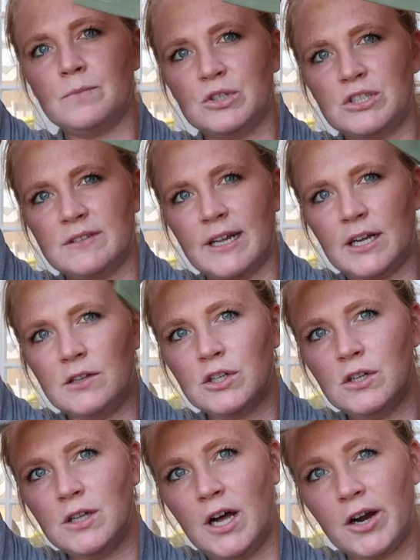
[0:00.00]
which is like a
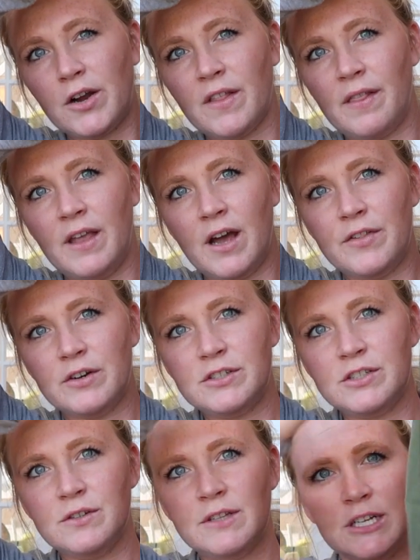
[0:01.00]
little longer than the other
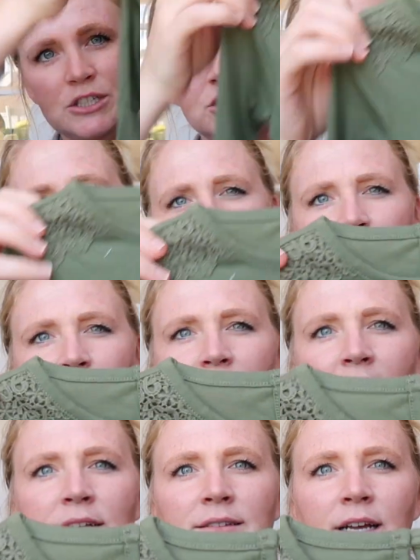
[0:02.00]
two that I showed you, and it
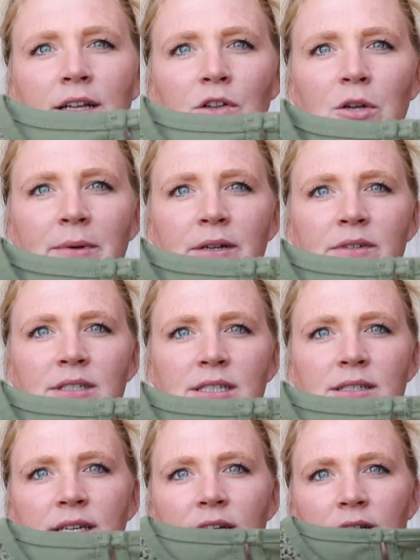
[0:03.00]
has like a little bit of a
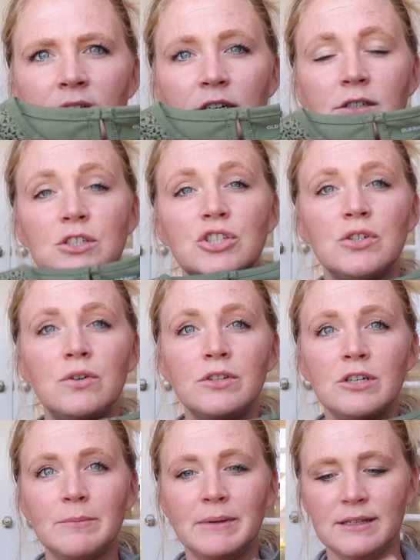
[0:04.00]
detail here on the
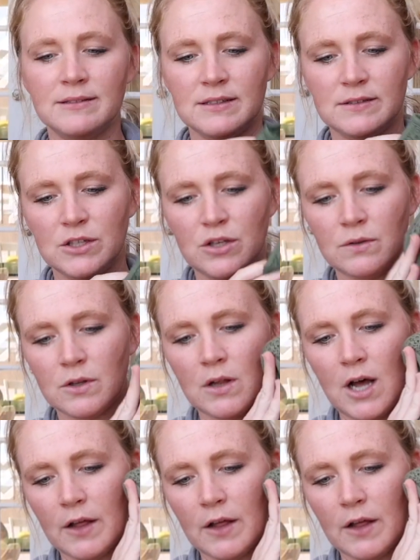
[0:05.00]
shoulder, but it's this cute little